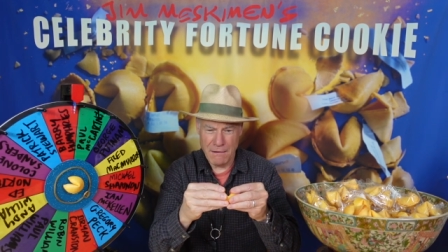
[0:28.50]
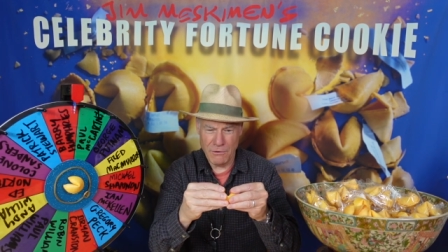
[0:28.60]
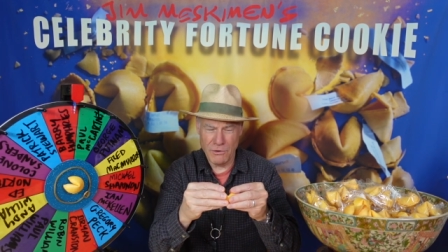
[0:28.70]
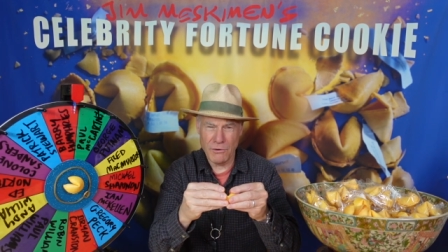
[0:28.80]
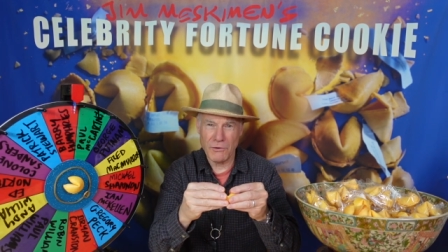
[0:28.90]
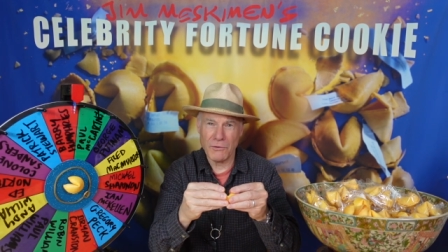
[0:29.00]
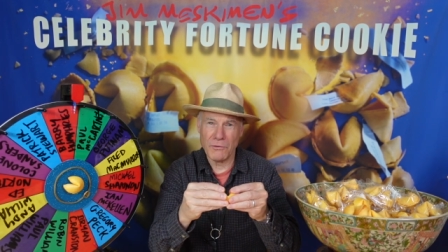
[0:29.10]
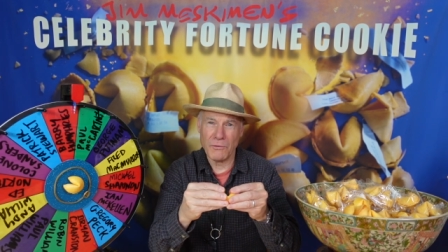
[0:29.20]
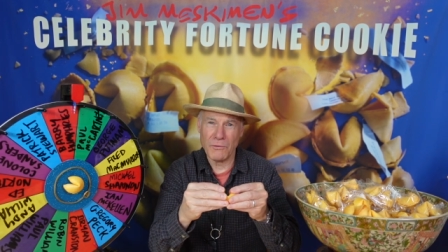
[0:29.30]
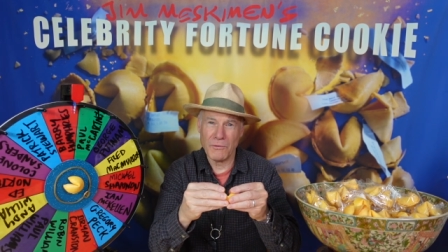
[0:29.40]

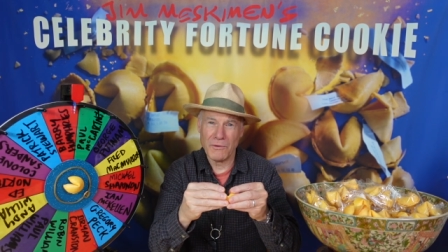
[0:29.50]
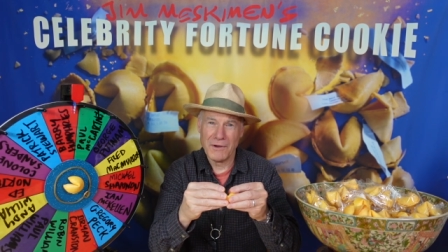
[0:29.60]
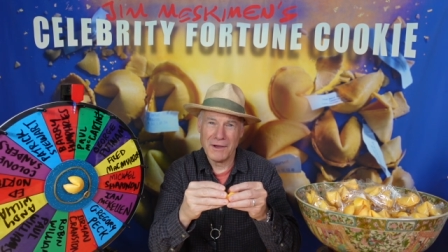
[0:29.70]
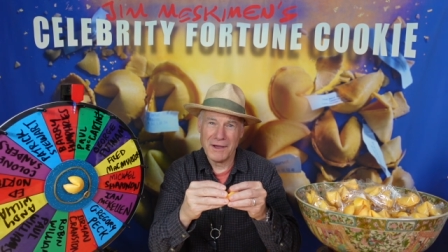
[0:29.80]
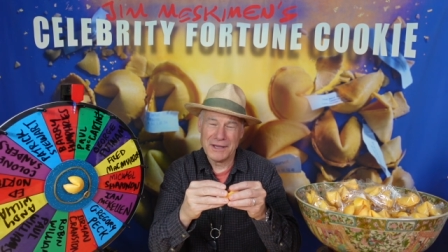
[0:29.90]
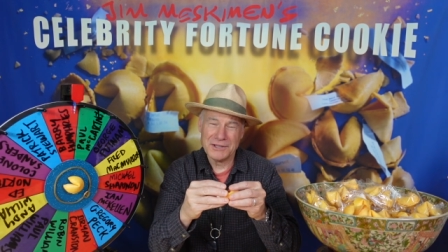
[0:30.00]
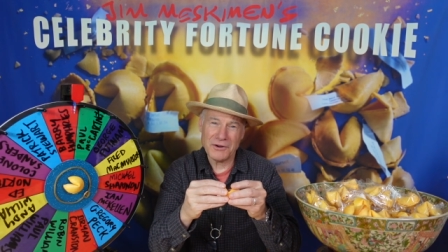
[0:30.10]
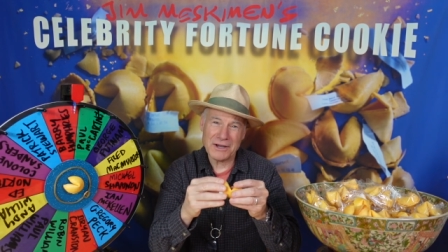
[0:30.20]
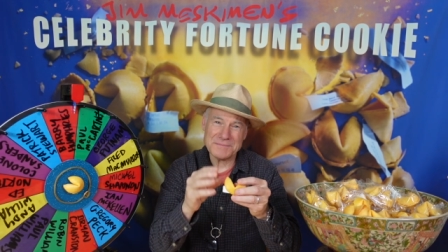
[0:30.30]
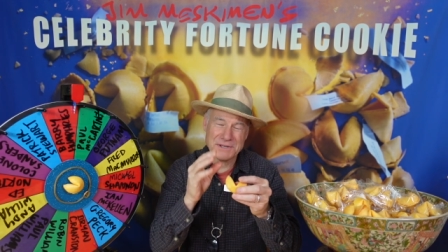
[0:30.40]
Oh. You
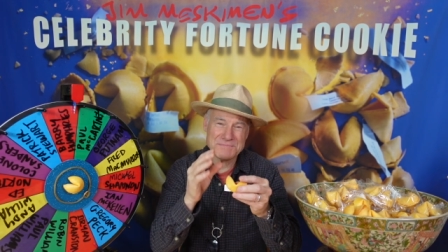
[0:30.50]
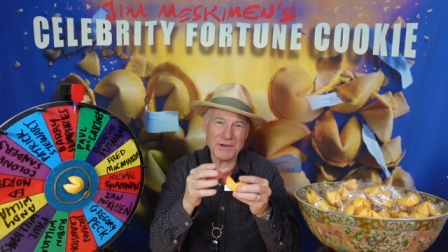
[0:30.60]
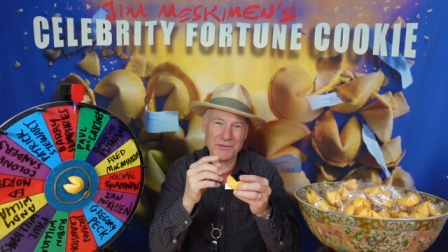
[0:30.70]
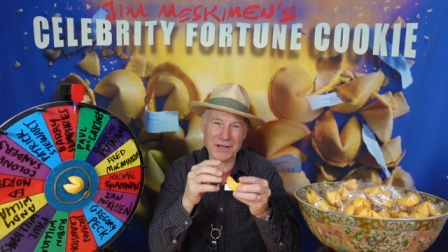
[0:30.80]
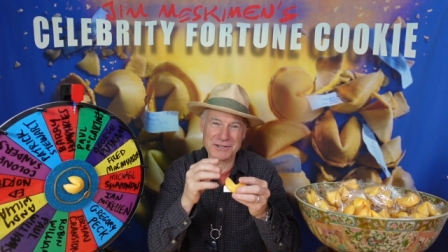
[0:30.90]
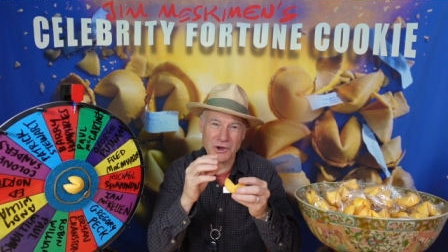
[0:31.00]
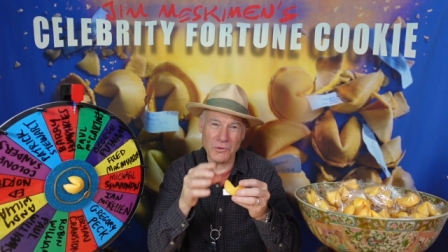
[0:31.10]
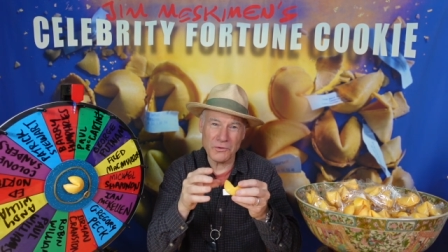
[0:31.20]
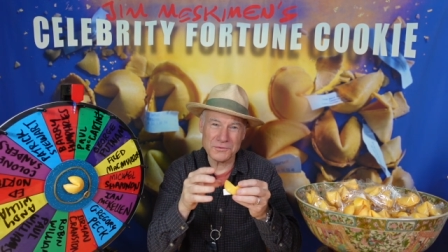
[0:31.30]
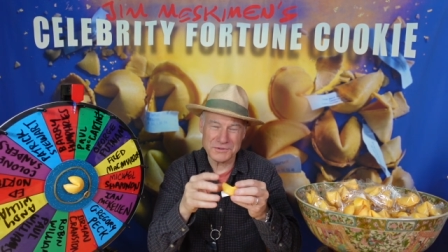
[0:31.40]
know, it must be all the
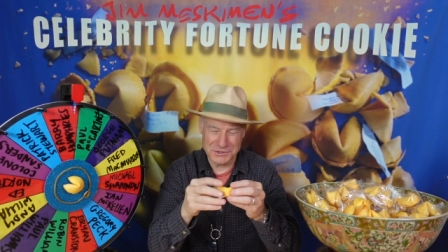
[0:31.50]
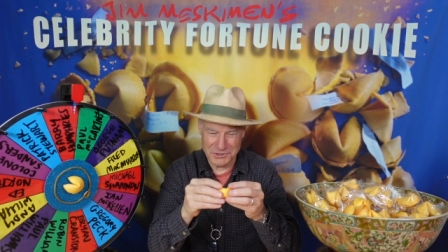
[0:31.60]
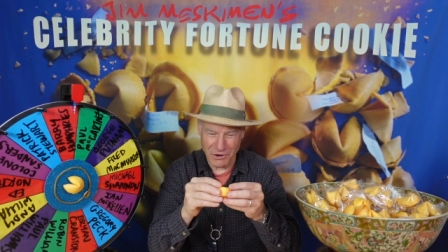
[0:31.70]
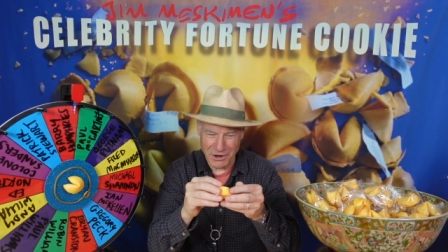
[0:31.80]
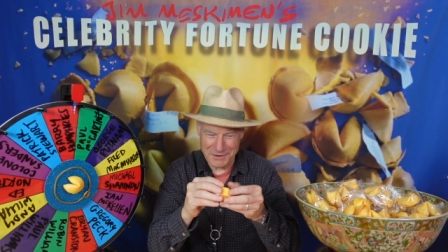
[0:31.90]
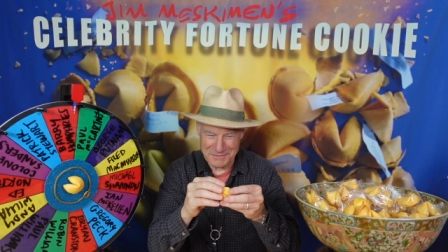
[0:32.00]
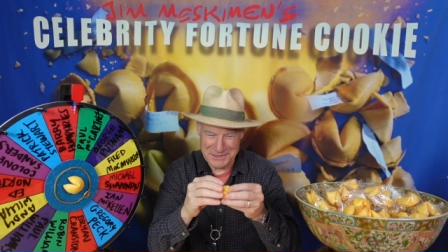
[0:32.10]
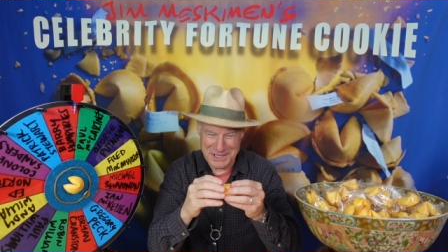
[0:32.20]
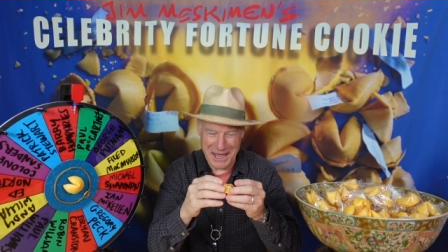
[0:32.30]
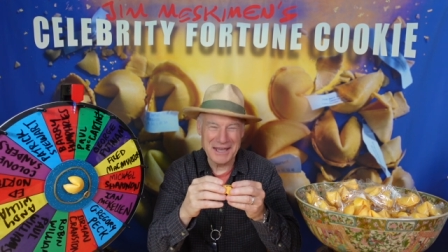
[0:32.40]
cold, dark,
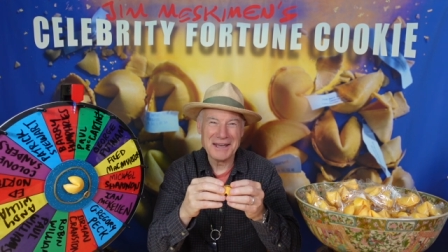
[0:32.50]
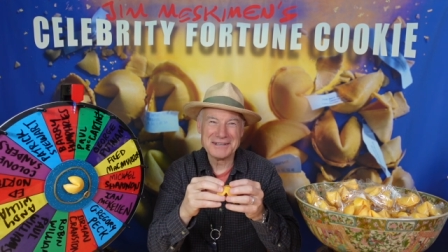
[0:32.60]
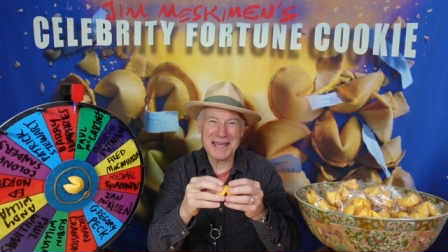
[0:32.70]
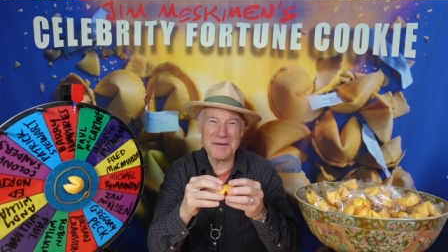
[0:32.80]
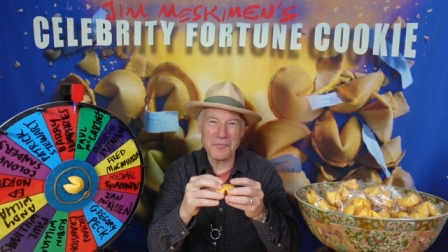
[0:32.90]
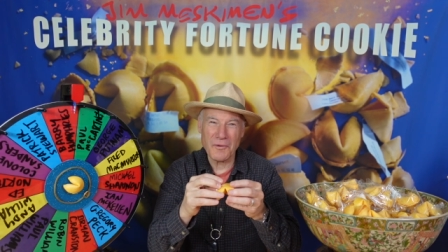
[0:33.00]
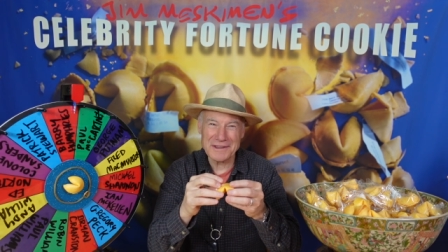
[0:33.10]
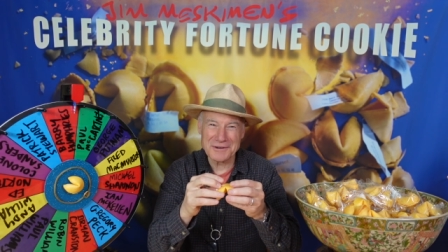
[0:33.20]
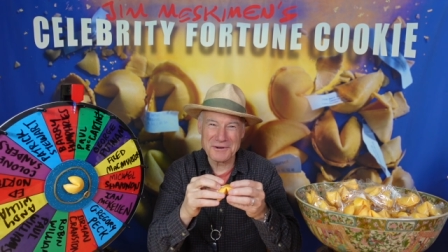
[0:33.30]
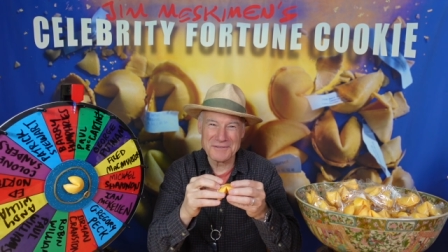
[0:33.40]
damp
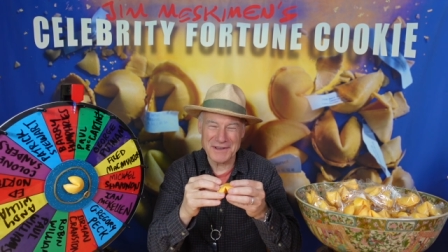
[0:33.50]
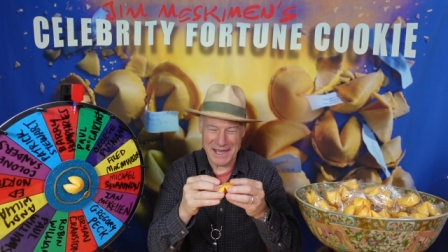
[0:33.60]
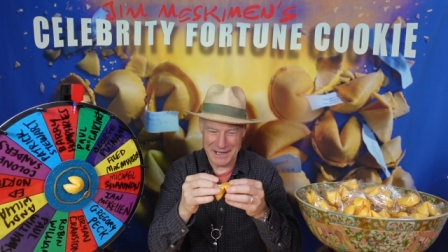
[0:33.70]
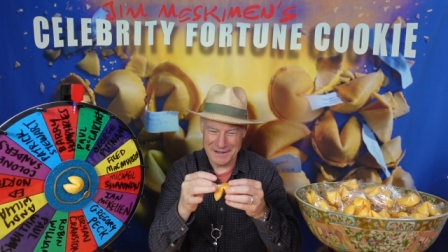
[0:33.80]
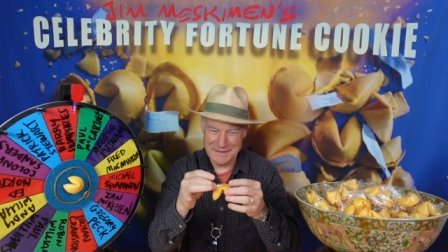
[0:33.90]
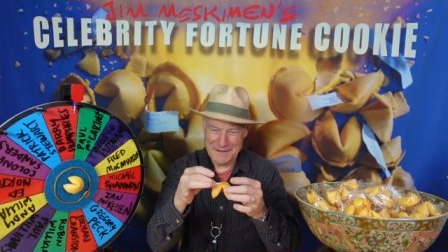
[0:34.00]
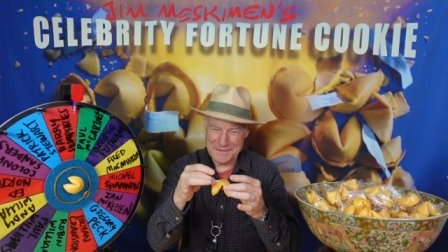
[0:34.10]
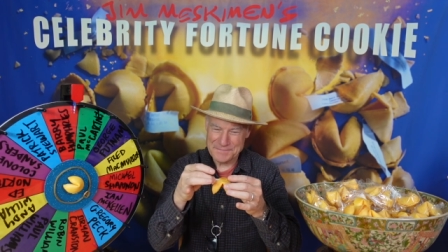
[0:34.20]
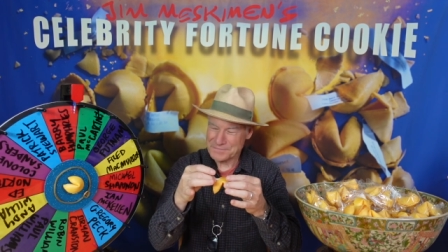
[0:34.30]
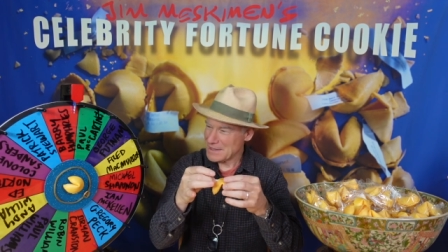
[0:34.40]
weather we've had.
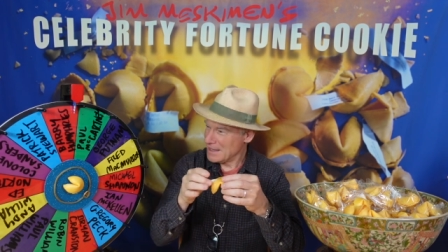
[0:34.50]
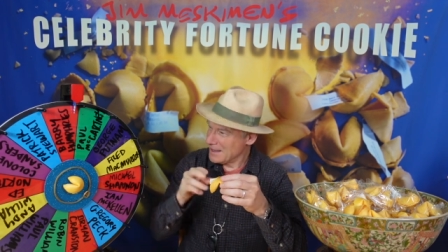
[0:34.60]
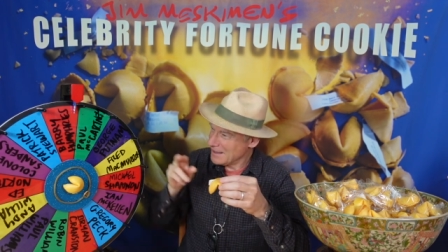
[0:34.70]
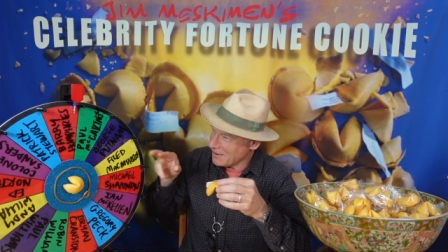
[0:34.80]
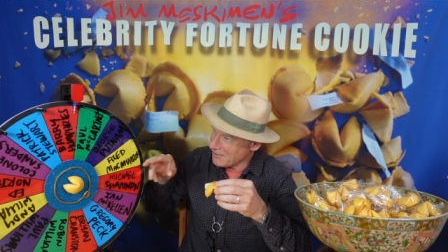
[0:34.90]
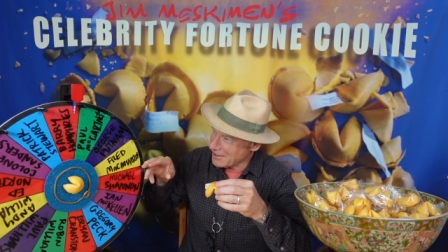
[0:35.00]
All